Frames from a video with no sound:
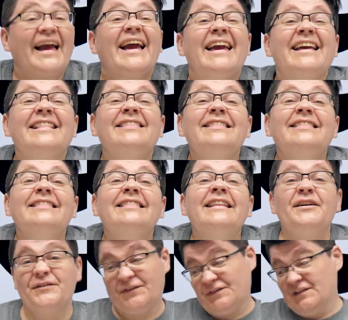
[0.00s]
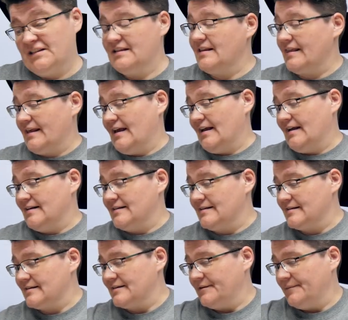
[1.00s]
It lifts
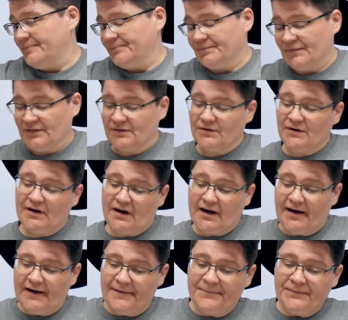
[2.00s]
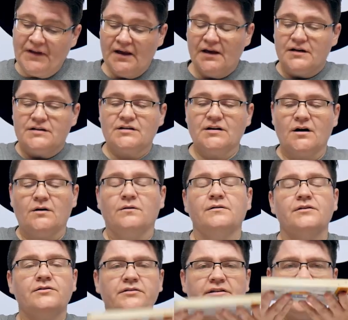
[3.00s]
things, okay? So
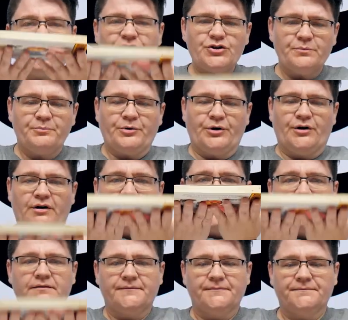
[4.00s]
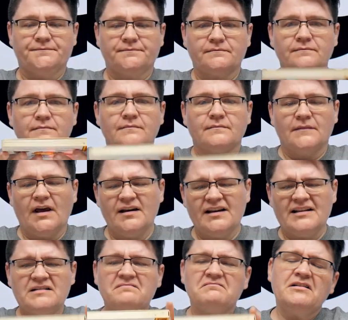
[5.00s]
you lift your book, and
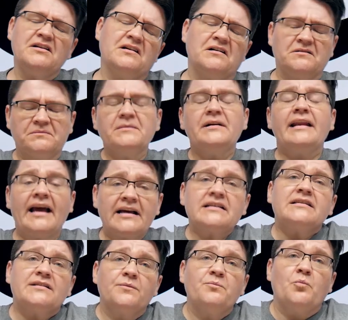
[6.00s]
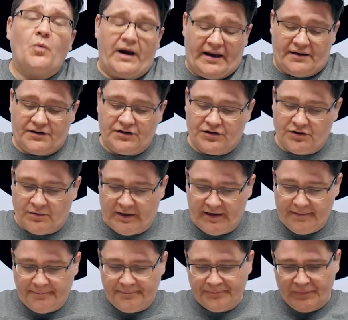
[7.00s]
it has some weight to
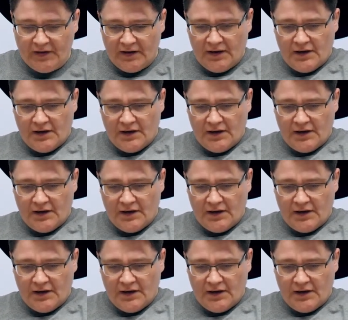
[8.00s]
it.